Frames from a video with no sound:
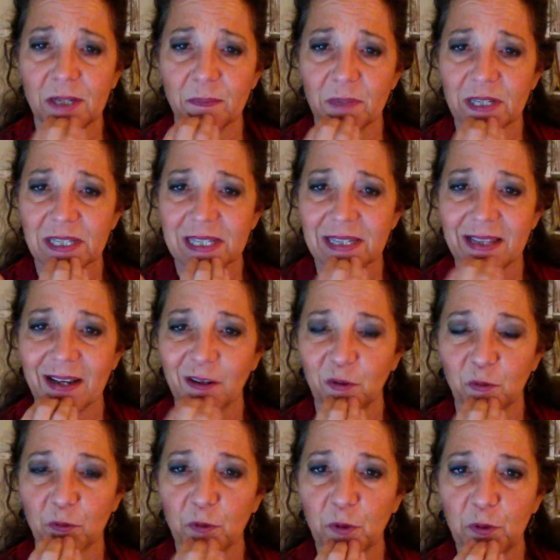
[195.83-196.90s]
but it's in that
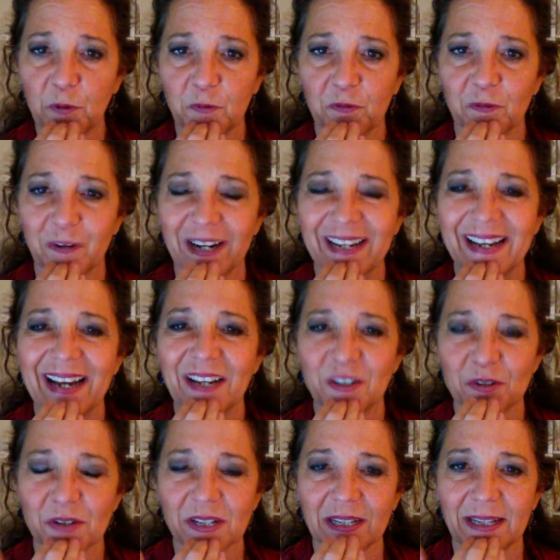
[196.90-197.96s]
groove right under
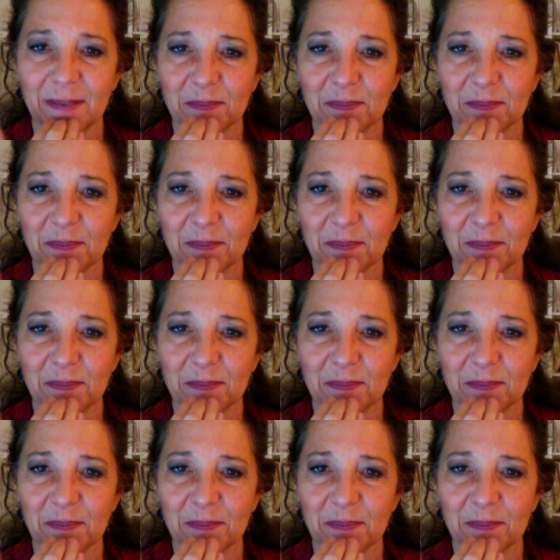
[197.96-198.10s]
the lip.